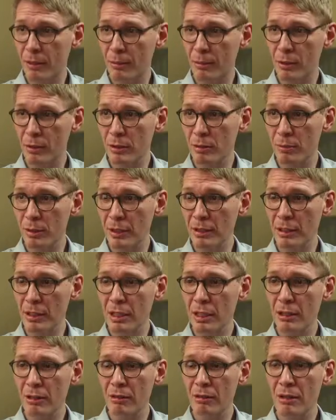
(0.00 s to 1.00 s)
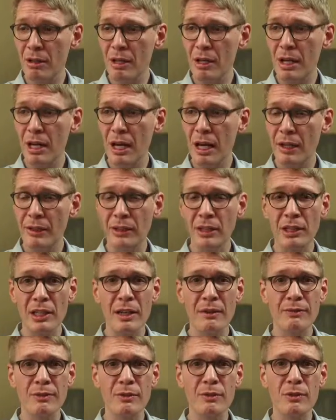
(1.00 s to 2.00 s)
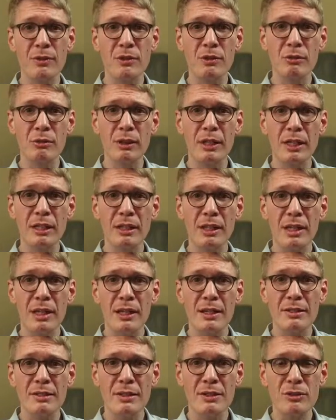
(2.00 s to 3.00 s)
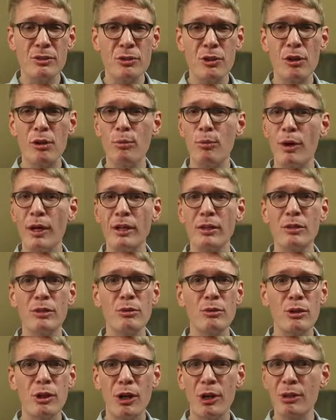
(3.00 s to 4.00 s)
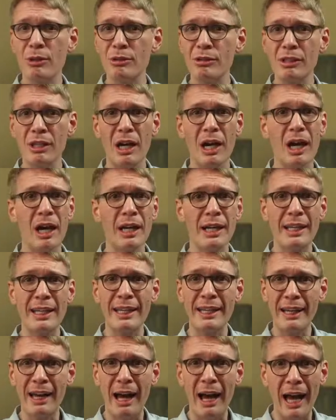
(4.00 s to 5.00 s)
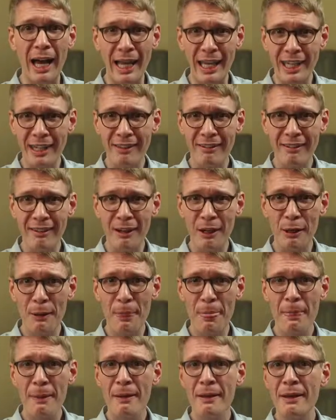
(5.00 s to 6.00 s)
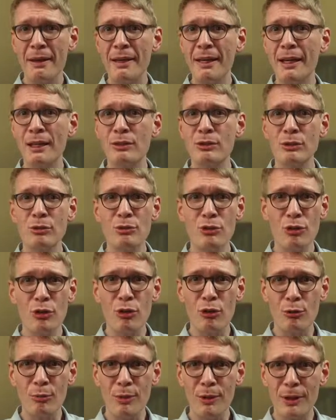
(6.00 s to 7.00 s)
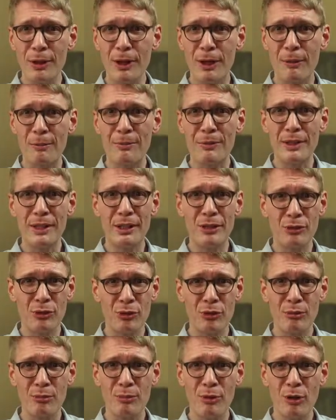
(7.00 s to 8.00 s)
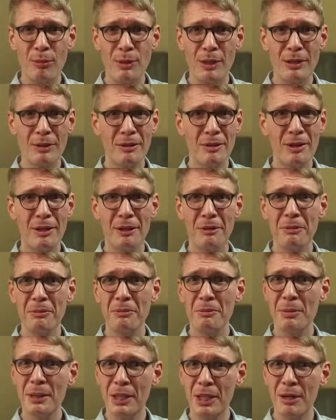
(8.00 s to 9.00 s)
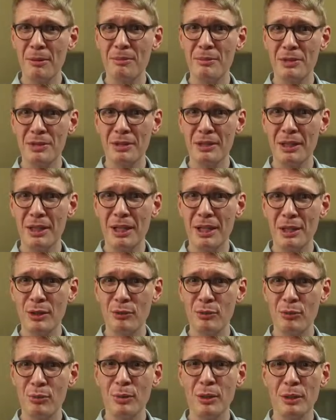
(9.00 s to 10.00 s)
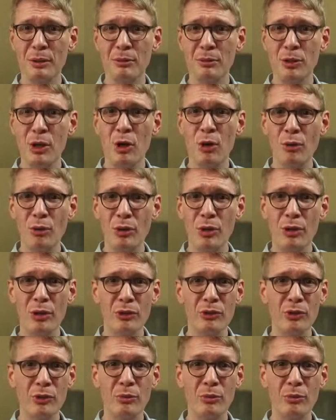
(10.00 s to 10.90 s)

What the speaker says: depicted here on the left of the screen, says, Job, why don't you curse God and die? Right? And so Job, in a certain moment, becomes the kind of what Cohn calls the